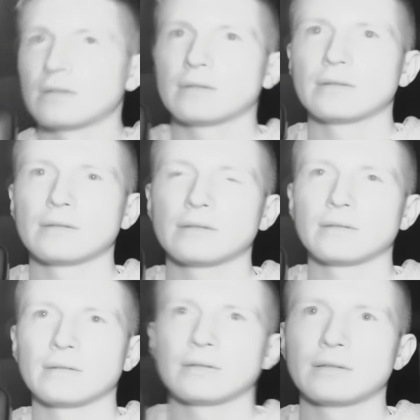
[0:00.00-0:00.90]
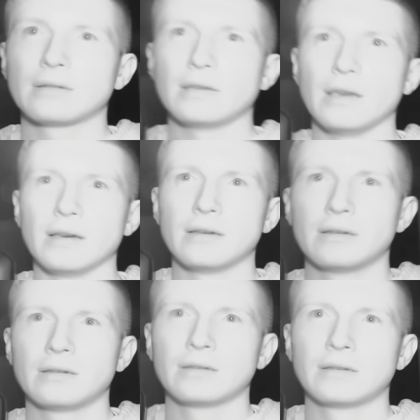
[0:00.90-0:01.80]
don't let them. Yeah.
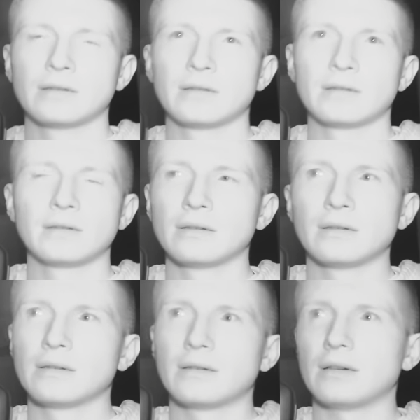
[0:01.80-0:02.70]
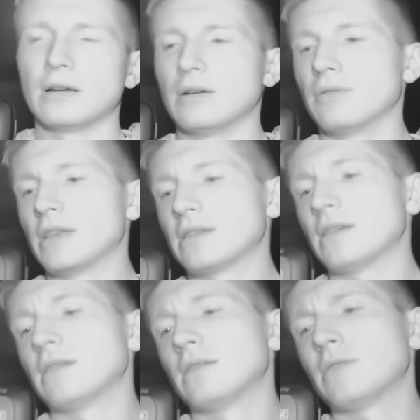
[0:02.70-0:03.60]
Something. I don't know what that
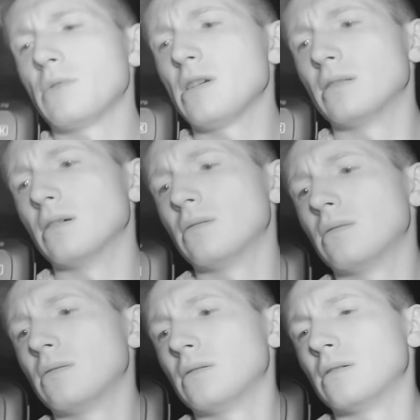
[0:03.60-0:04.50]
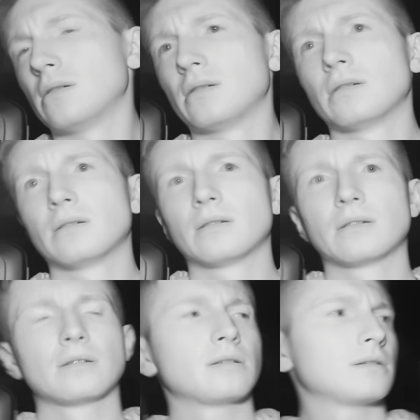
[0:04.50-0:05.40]
says. That's weird though.
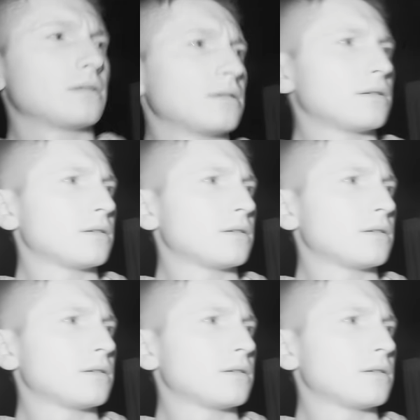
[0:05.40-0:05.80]
Hmm.